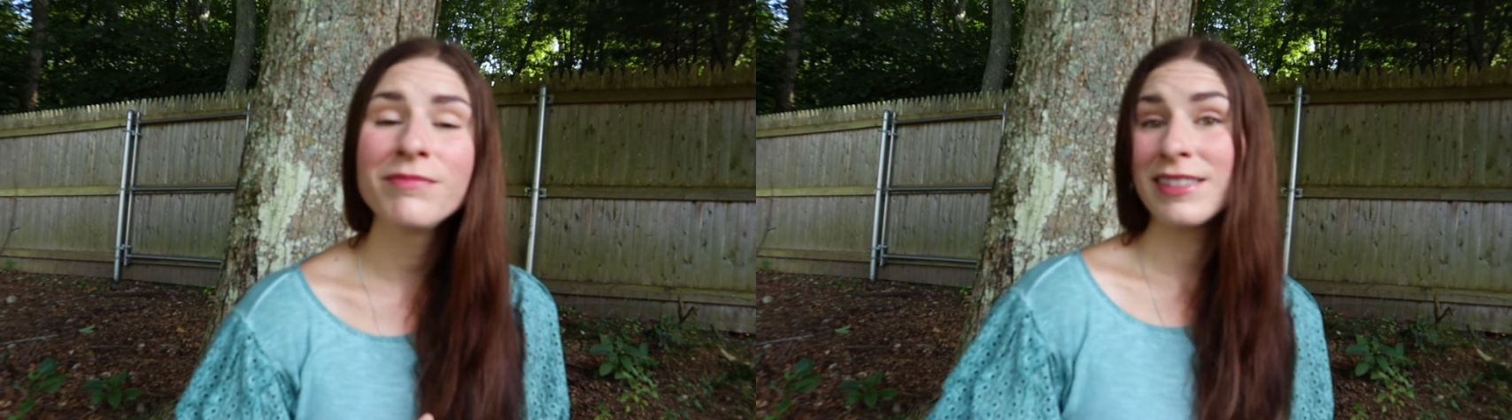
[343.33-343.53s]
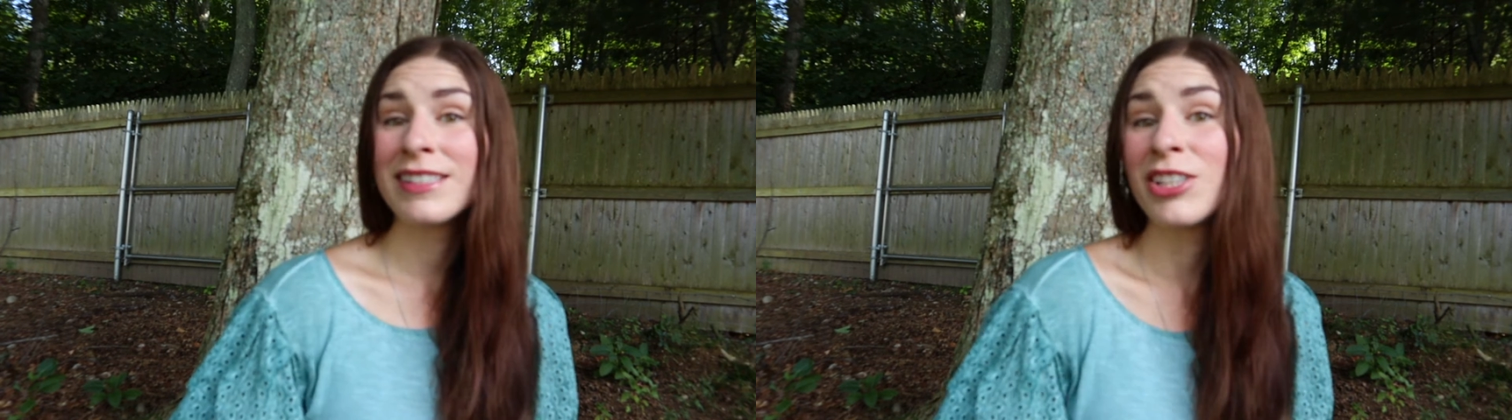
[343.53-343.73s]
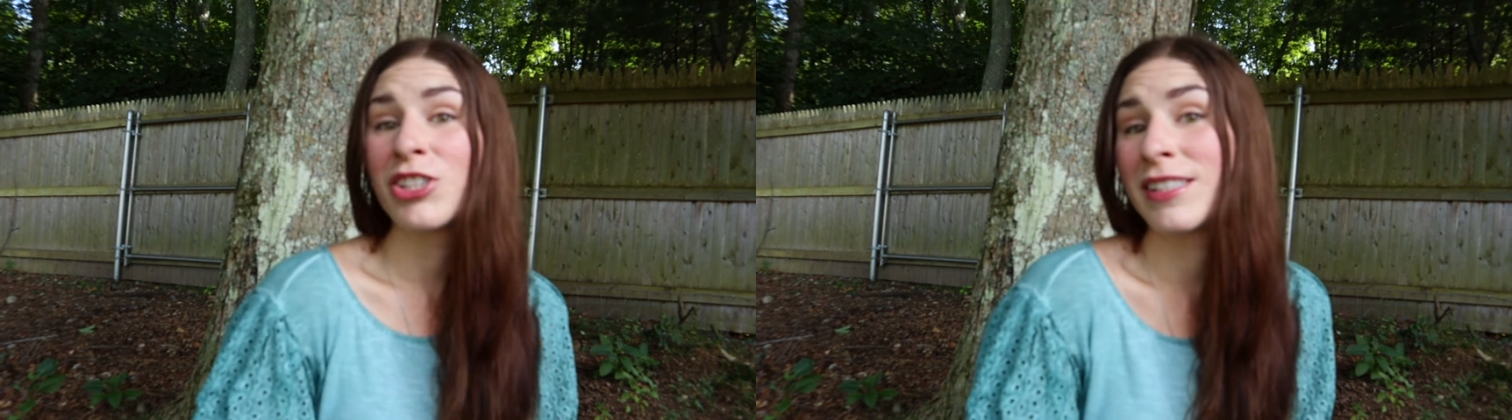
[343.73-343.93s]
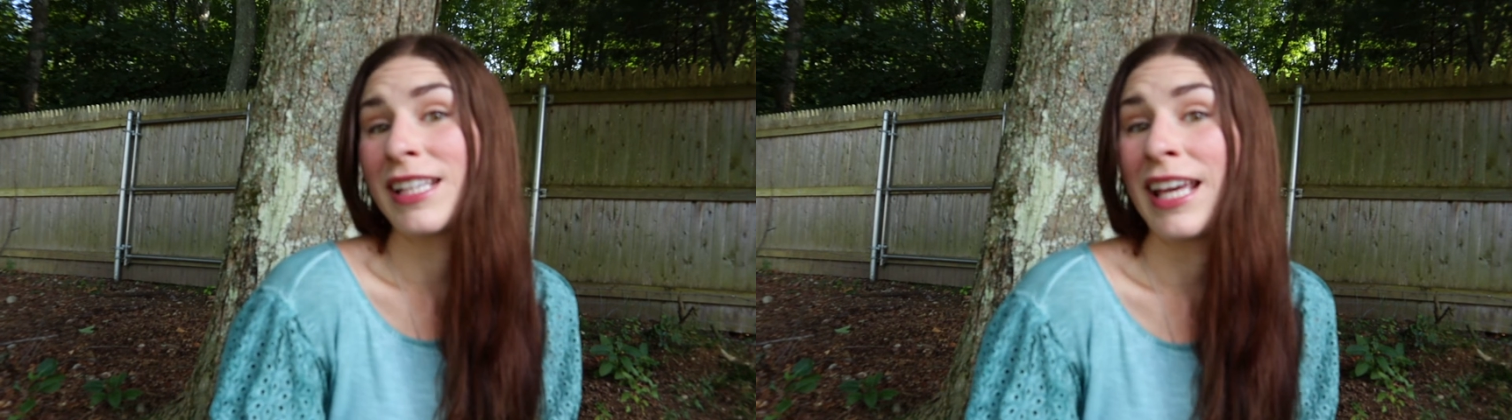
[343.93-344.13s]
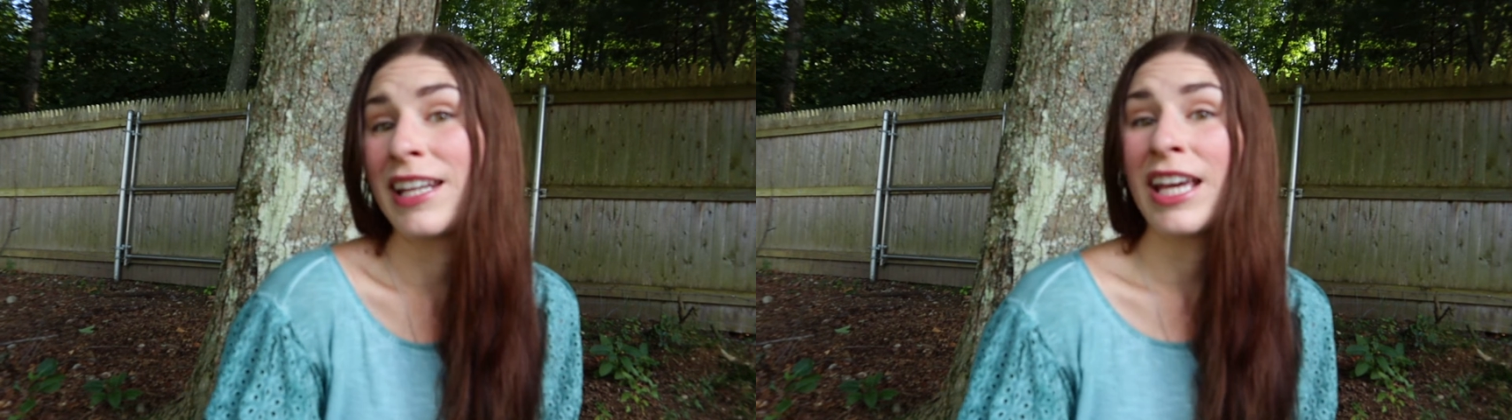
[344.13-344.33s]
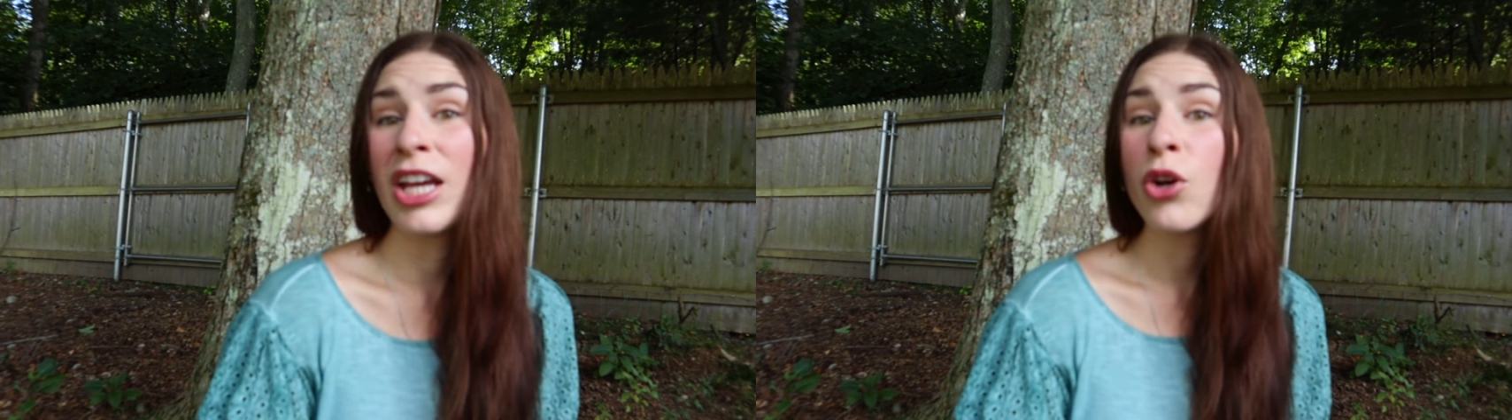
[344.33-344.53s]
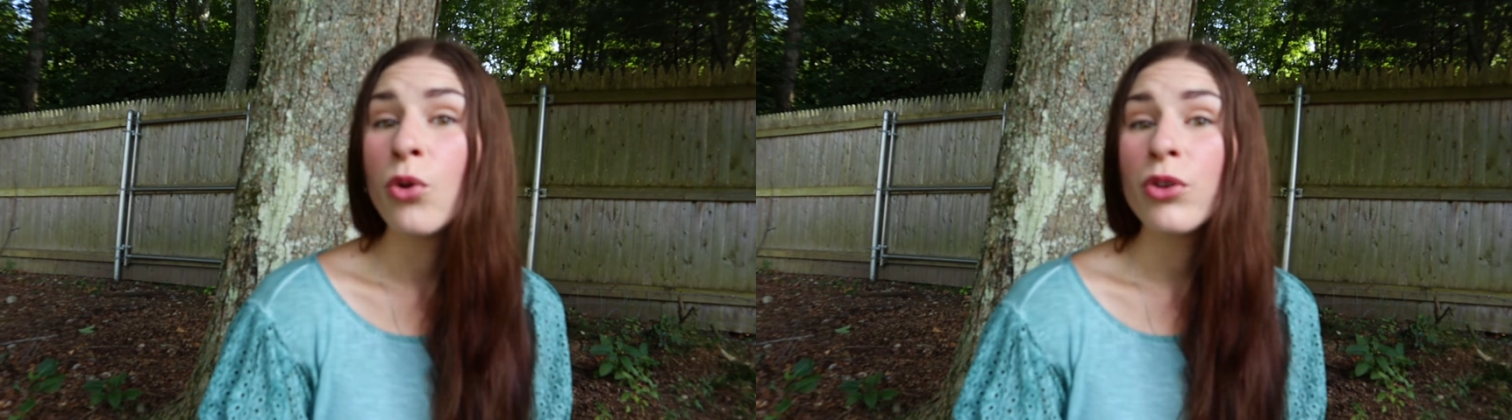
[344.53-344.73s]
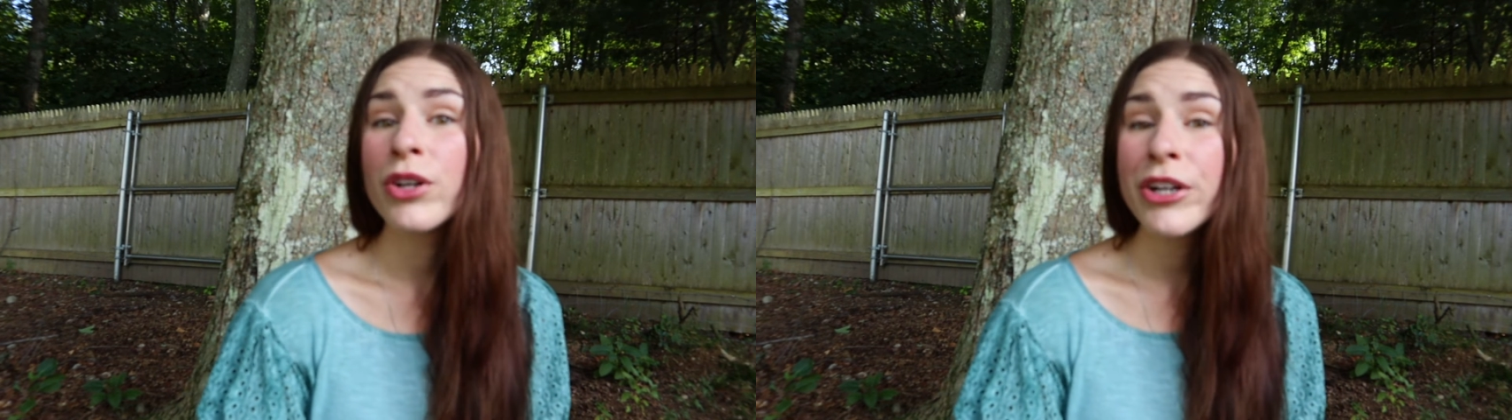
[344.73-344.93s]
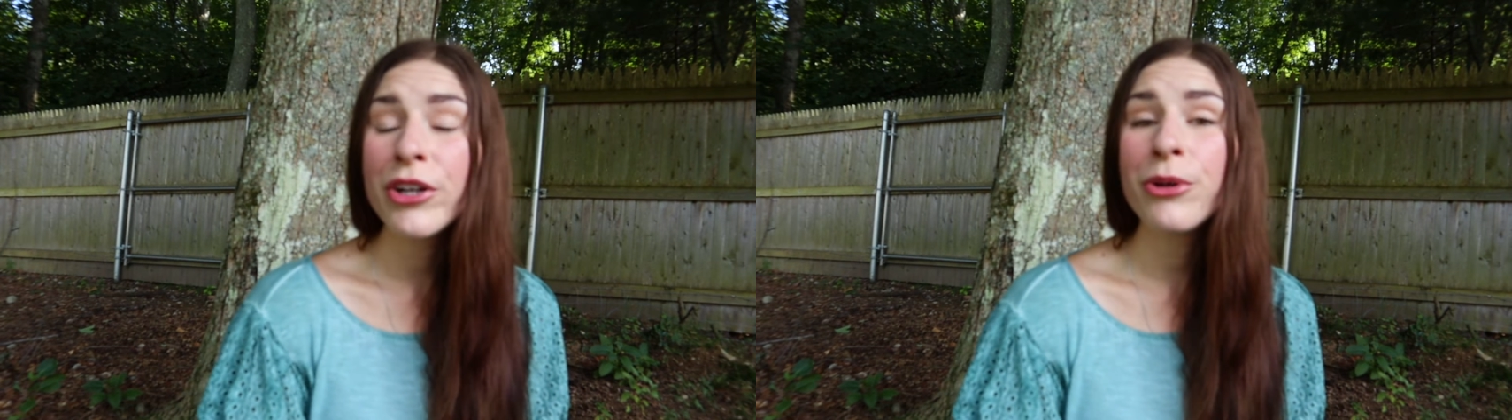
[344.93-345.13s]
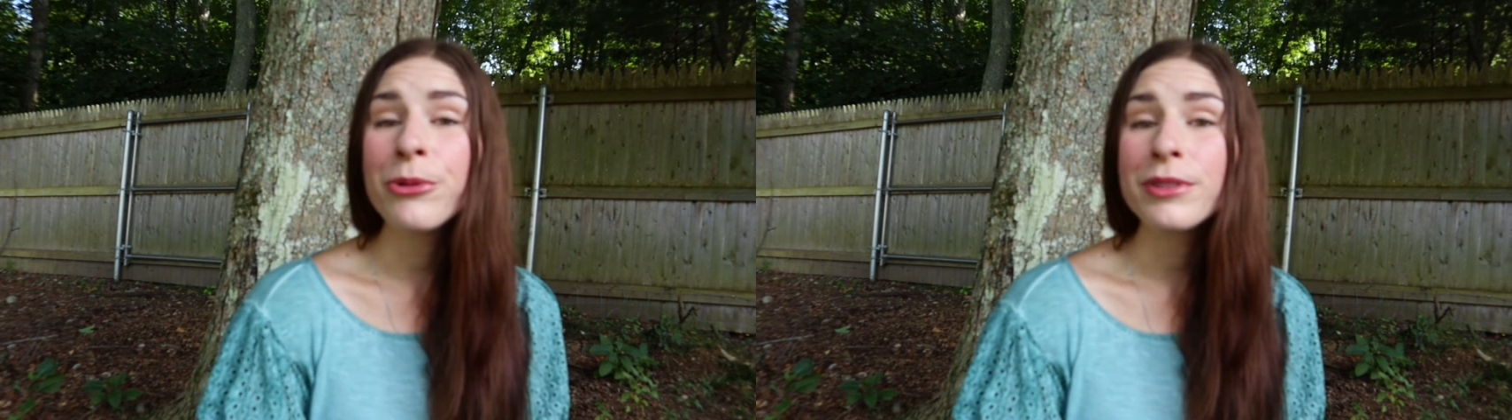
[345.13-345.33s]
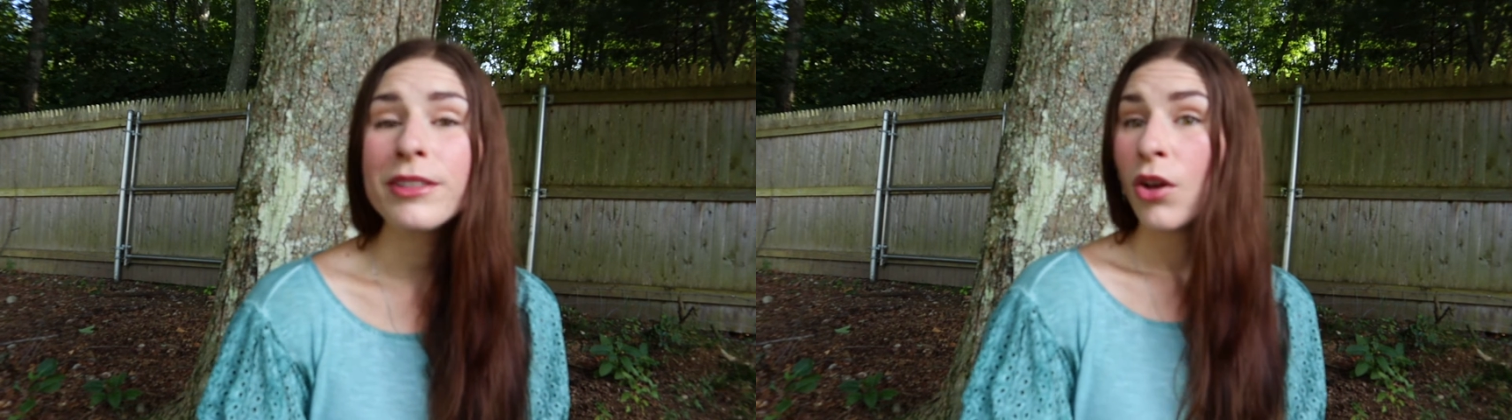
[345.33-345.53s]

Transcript: such as an Angora goat?